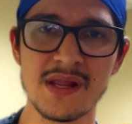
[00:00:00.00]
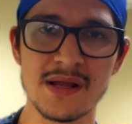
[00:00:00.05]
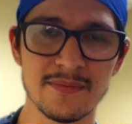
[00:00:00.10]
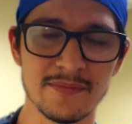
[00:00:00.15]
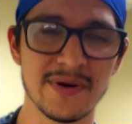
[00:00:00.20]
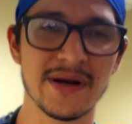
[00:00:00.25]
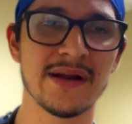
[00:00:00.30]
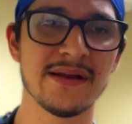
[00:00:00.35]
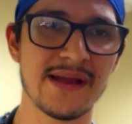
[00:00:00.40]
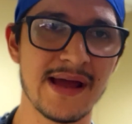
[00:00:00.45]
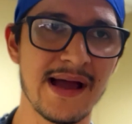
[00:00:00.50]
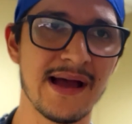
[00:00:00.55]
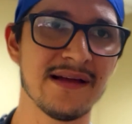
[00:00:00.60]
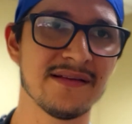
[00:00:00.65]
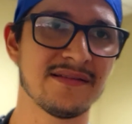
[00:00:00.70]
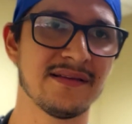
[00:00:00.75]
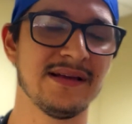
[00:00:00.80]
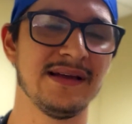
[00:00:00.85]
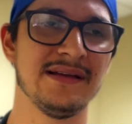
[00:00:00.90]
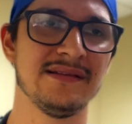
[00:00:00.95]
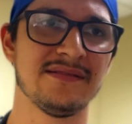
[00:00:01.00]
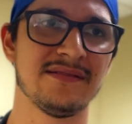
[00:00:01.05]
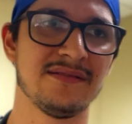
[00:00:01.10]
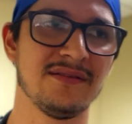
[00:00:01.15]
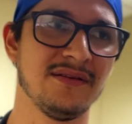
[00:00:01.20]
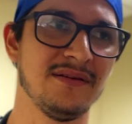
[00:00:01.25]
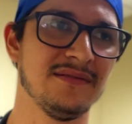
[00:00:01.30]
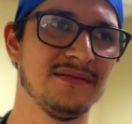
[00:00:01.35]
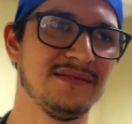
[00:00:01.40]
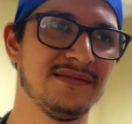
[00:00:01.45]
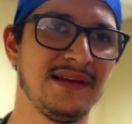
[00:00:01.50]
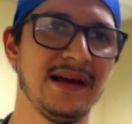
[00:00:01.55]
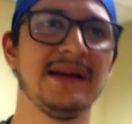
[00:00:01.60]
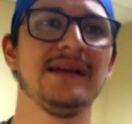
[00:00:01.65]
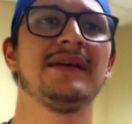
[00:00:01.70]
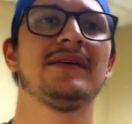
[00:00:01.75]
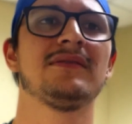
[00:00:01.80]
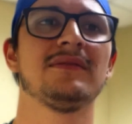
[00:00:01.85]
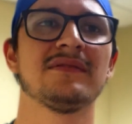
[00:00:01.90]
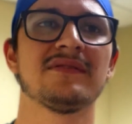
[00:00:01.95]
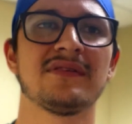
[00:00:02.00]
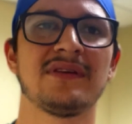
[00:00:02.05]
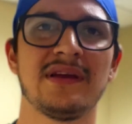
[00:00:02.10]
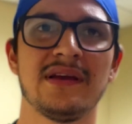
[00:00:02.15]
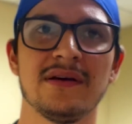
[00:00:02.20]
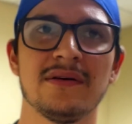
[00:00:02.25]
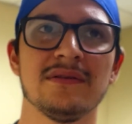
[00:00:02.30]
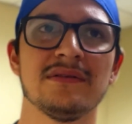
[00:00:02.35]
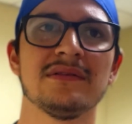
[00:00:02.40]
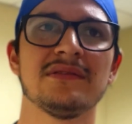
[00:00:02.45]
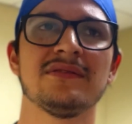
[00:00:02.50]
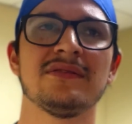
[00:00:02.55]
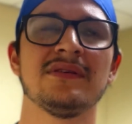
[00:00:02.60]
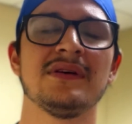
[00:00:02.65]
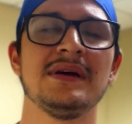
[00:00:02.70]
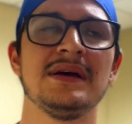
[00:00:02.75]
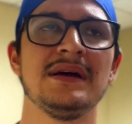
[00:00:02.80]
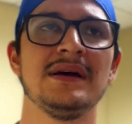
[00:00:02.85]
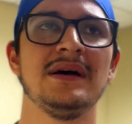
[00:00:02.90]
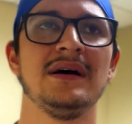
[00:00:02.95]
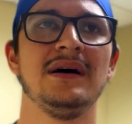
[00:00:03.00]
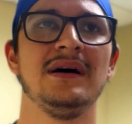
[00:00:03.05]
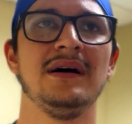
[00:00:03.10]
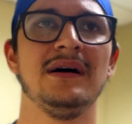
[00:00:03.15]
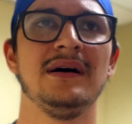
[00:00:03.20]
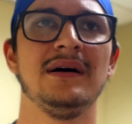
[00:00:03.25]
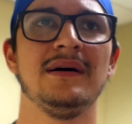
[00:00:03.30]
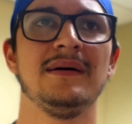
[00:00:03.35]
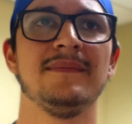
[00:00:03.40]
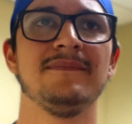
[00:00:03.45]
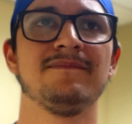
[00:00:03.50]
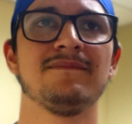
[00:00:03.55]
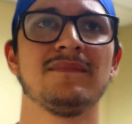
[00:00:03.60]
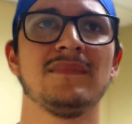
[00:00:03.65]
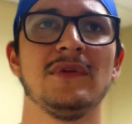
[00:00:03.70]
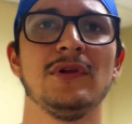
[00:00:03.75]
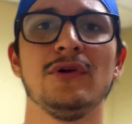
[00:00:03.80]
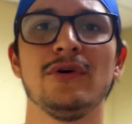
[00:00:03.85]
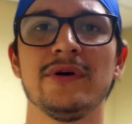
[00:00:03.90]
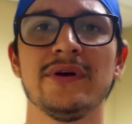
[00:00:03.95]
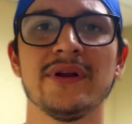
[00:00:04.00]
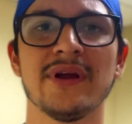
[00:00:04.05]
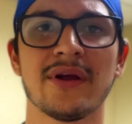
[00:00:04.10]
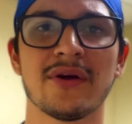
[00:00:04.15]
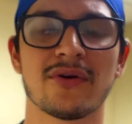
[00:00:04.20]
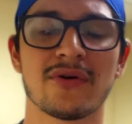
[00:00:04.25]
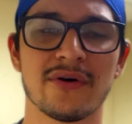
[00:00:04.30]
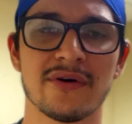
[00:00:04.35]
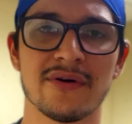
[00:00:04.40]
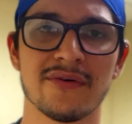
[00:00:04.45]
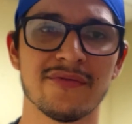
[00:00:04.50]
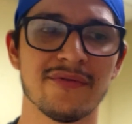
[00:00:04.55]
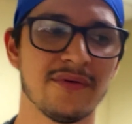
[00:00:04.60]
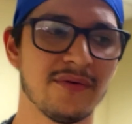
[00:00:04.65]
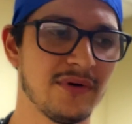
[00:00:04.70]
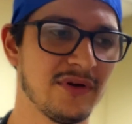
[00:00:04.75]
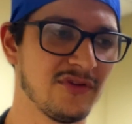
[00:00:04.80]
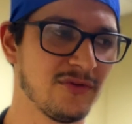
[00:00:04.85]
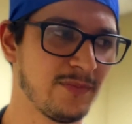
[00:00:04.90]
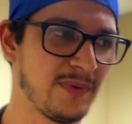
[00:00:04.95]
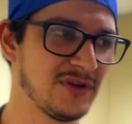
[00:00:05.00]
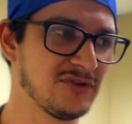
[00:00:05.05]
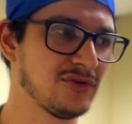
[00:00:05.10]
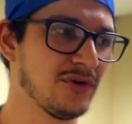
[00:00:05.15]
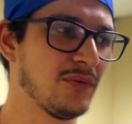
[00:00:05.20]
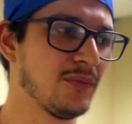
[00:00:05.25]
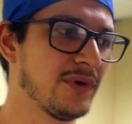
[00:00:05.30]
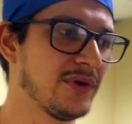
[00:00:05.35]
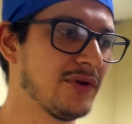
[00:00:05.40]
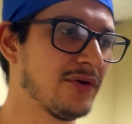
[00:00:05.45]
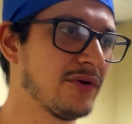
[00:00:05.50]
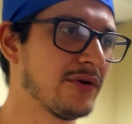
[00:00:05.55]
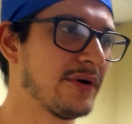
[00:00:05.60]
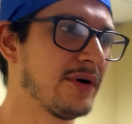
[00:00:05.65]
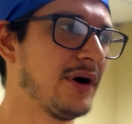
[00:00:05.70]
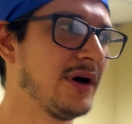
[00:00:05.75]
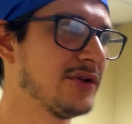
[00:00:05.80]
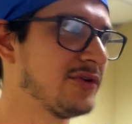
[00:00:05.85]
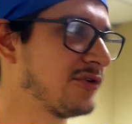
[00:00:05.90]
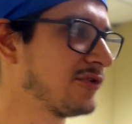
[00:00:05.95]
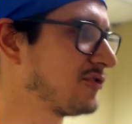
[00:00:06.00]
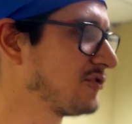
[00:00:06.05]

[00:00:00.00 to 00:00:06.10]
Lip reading: but it has its technical skills learning curve, especially when you're under